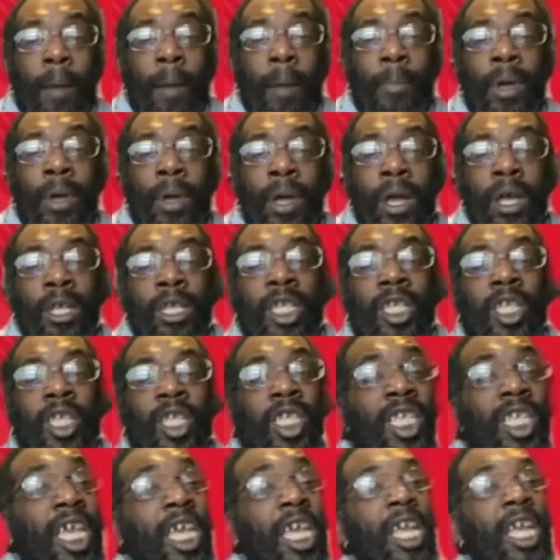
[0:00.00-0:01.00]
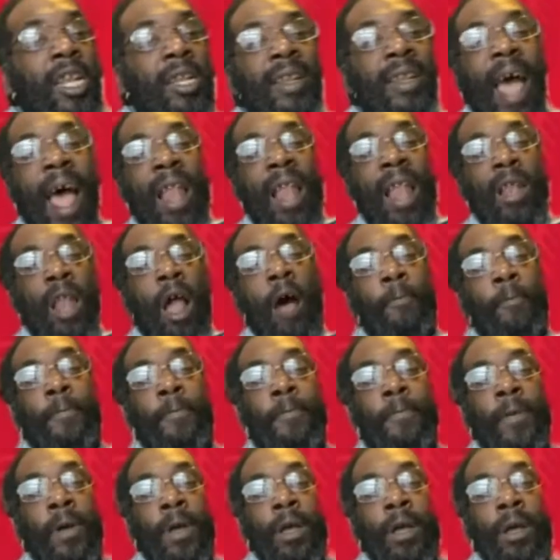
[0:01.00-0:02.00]
up, seeing that love,
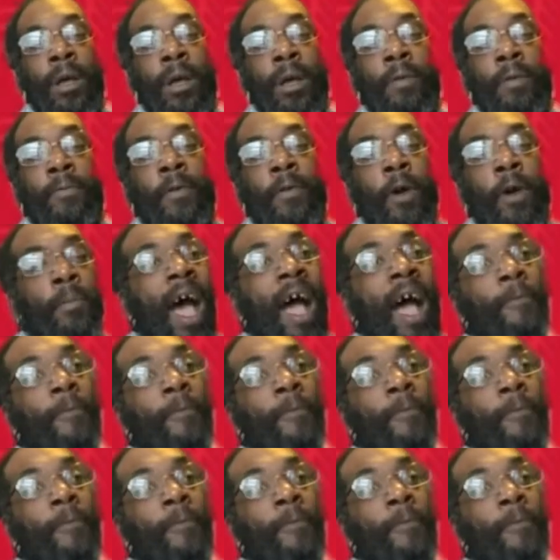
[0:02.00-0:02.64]
from